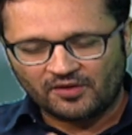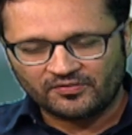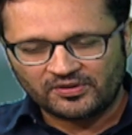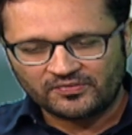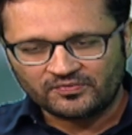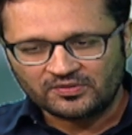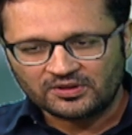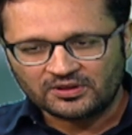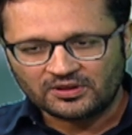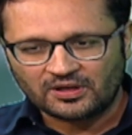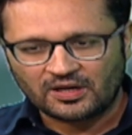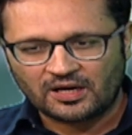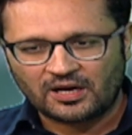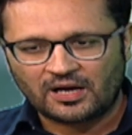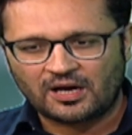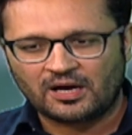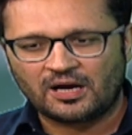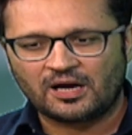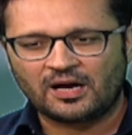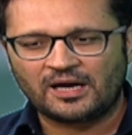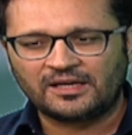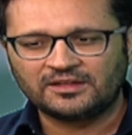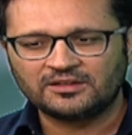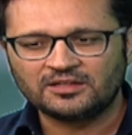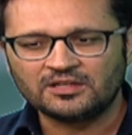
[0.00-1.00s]
However,
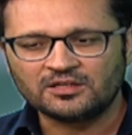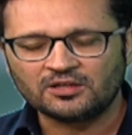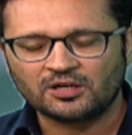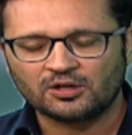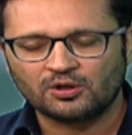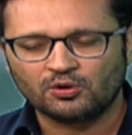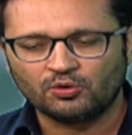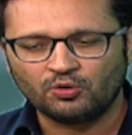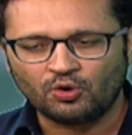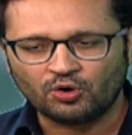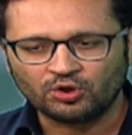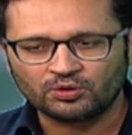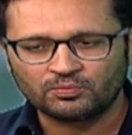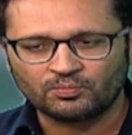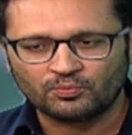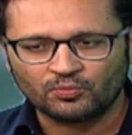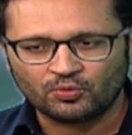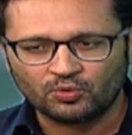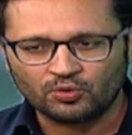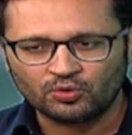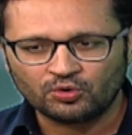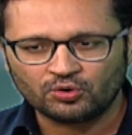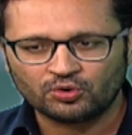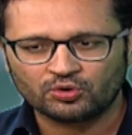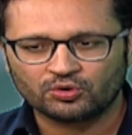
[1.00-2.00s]
I think a lot
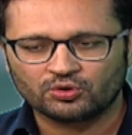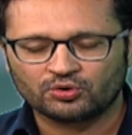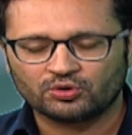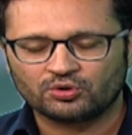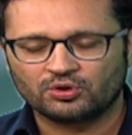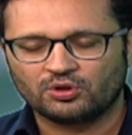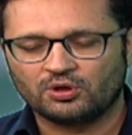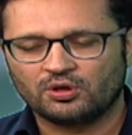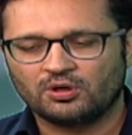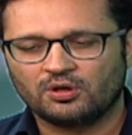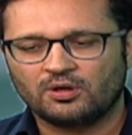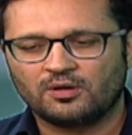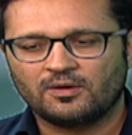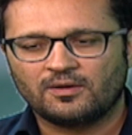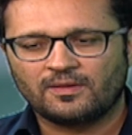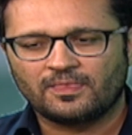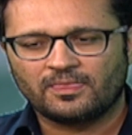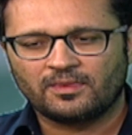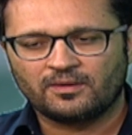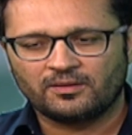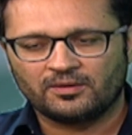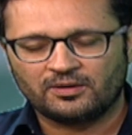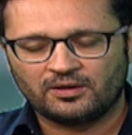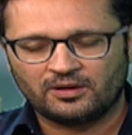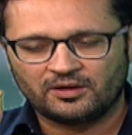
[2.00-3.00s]
more
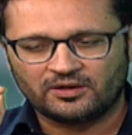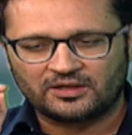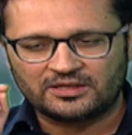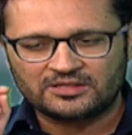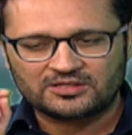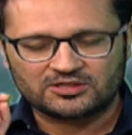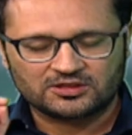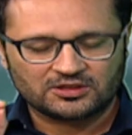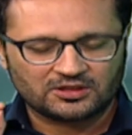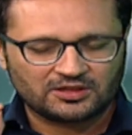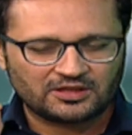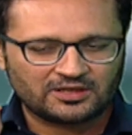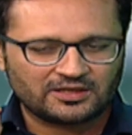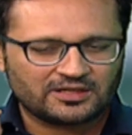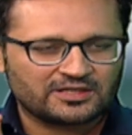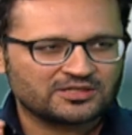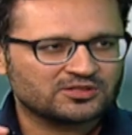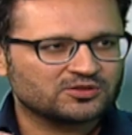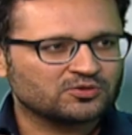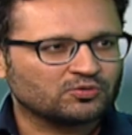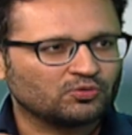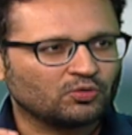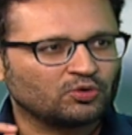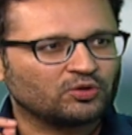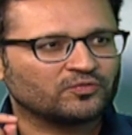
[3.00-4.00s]

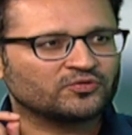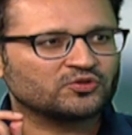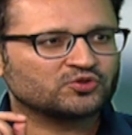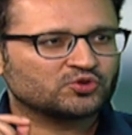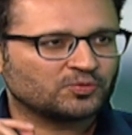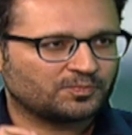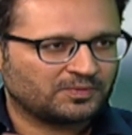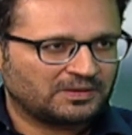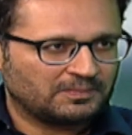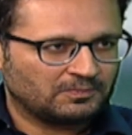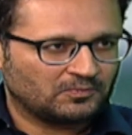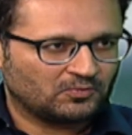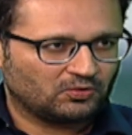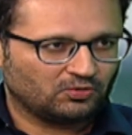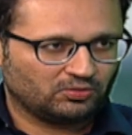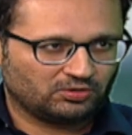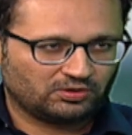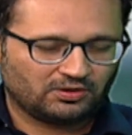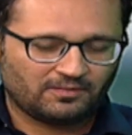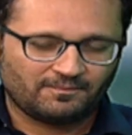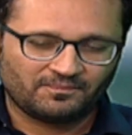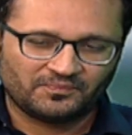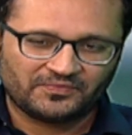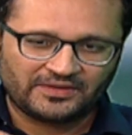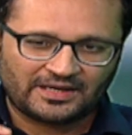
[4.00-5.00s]
concerning is the role of the Supreme
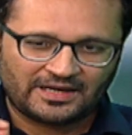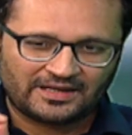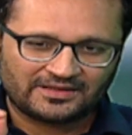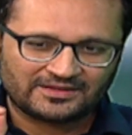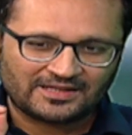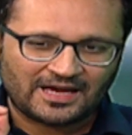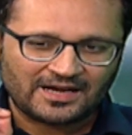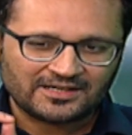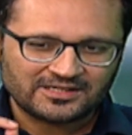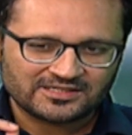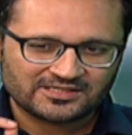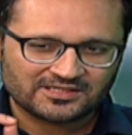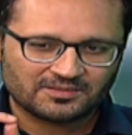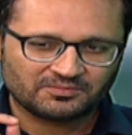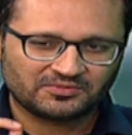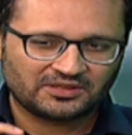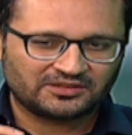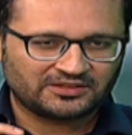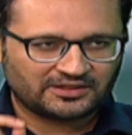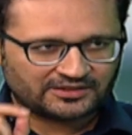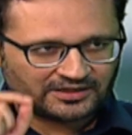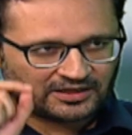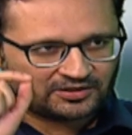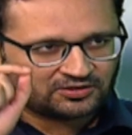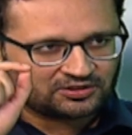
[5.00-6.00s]
Court. And that is
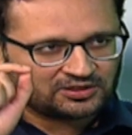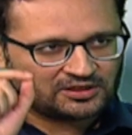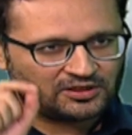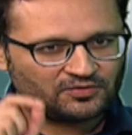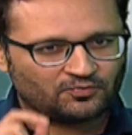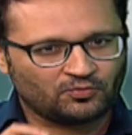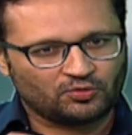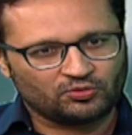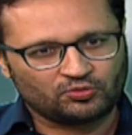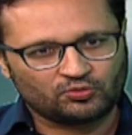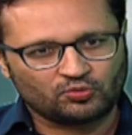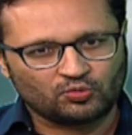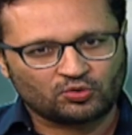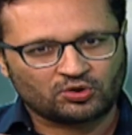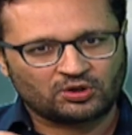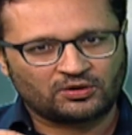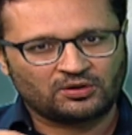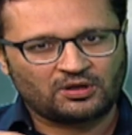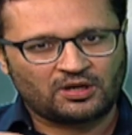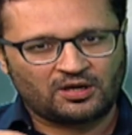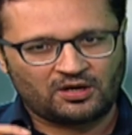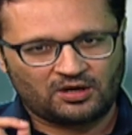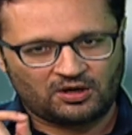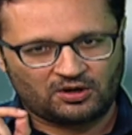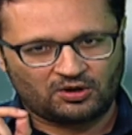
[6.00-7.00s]
something that I really want
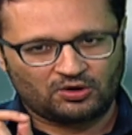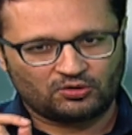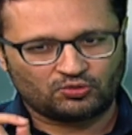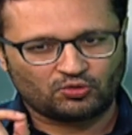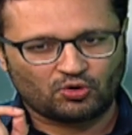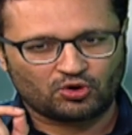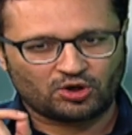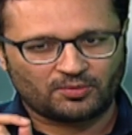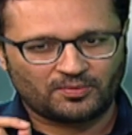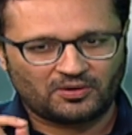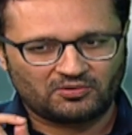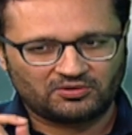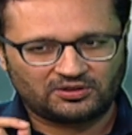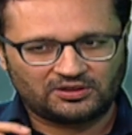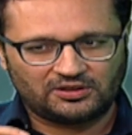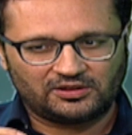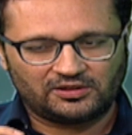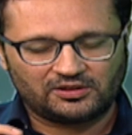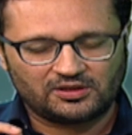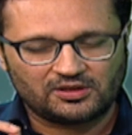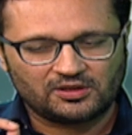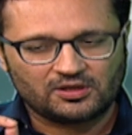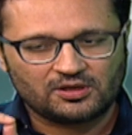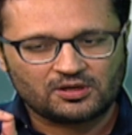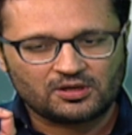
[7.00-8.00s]
to talk about
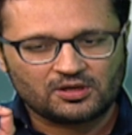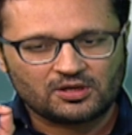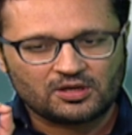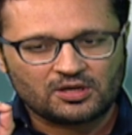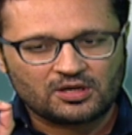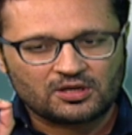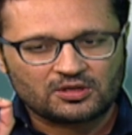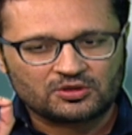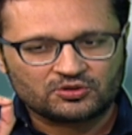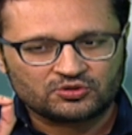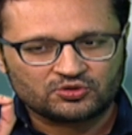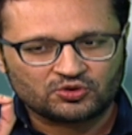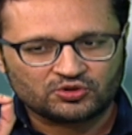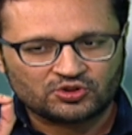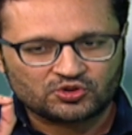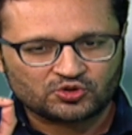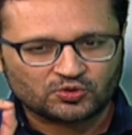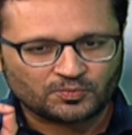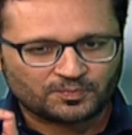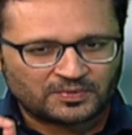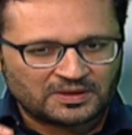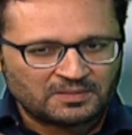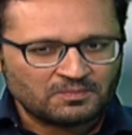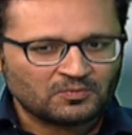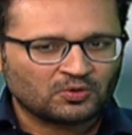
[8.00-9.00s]
here. So
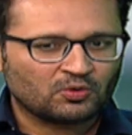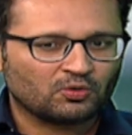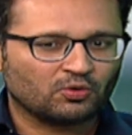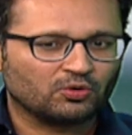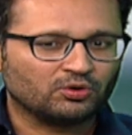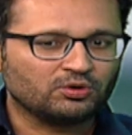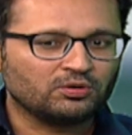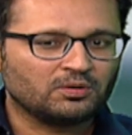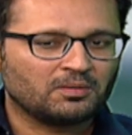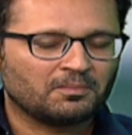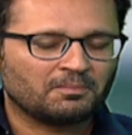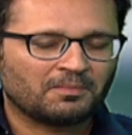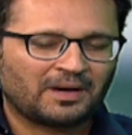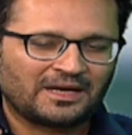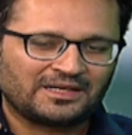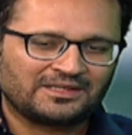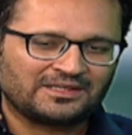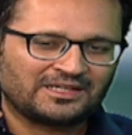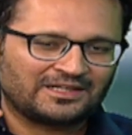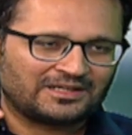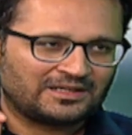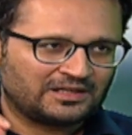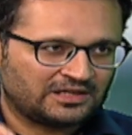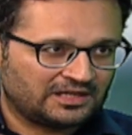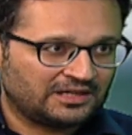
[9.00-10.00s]
the Supreme Court,
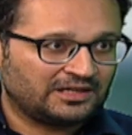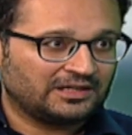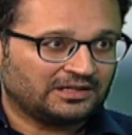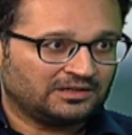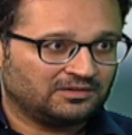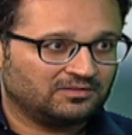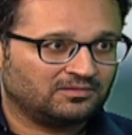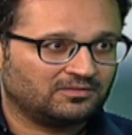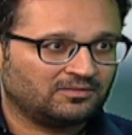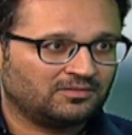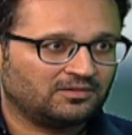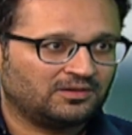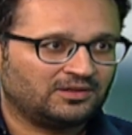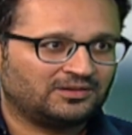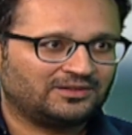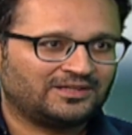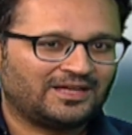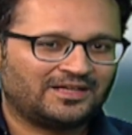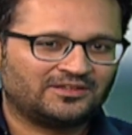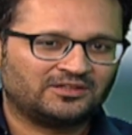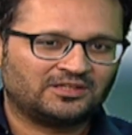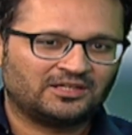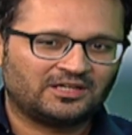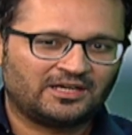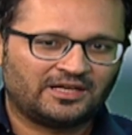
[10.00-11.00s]
by declaring
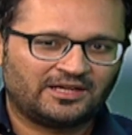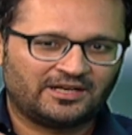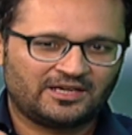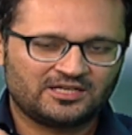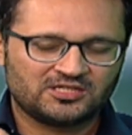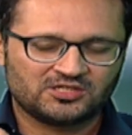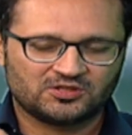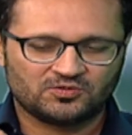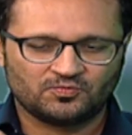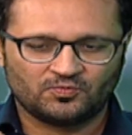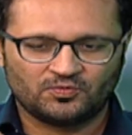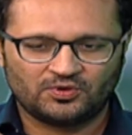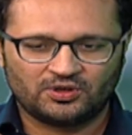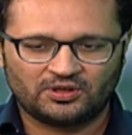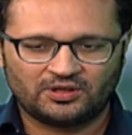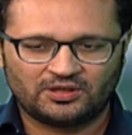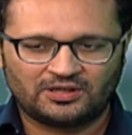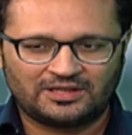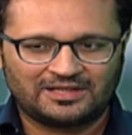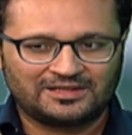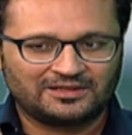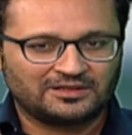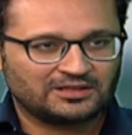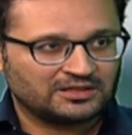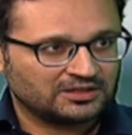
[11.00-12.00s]
that the arrests
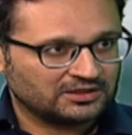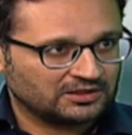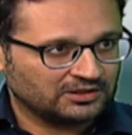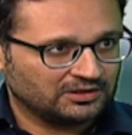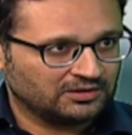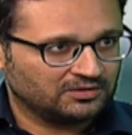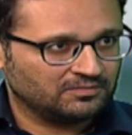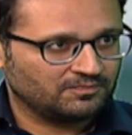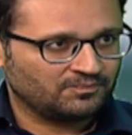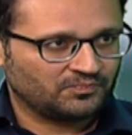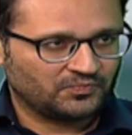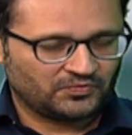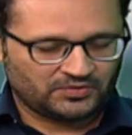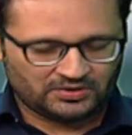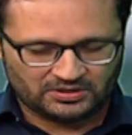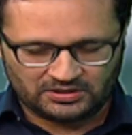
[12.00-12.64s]
were illegal,